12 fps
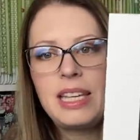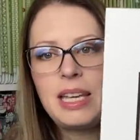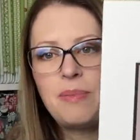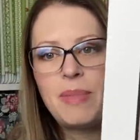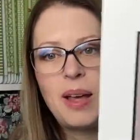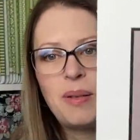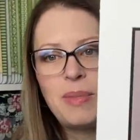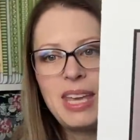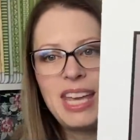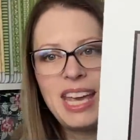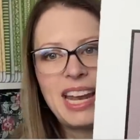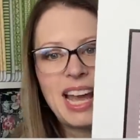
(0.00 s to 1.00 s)
email me
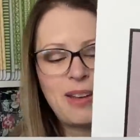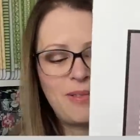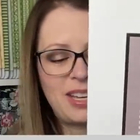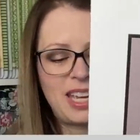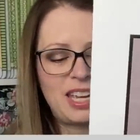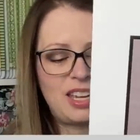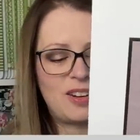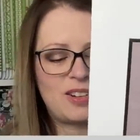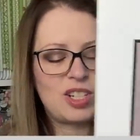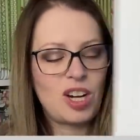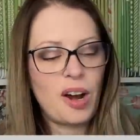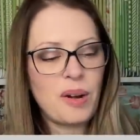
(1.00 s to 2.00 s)
and I will get your
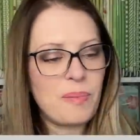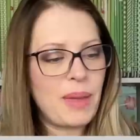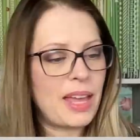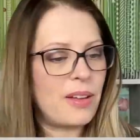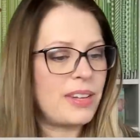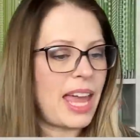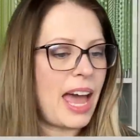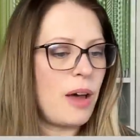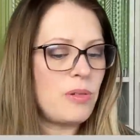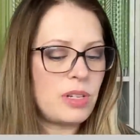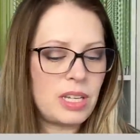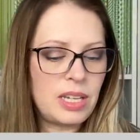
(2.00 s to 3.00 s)
chart mailed
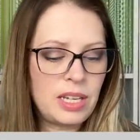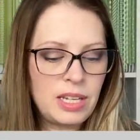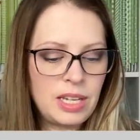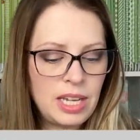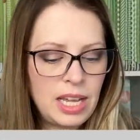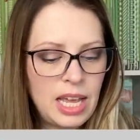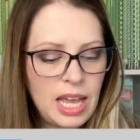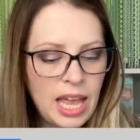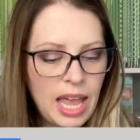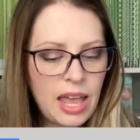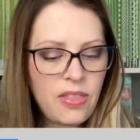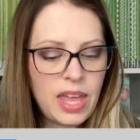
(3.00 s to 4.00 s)
out.
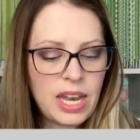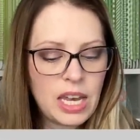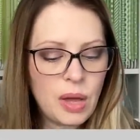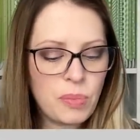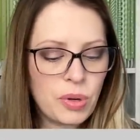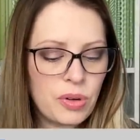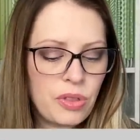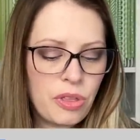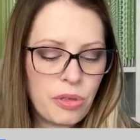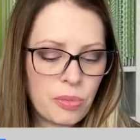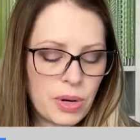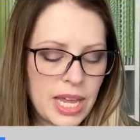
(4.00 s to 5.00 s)
And then number
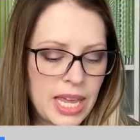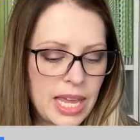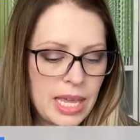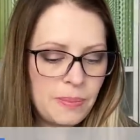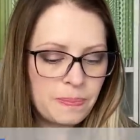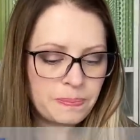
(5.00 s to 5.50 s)
three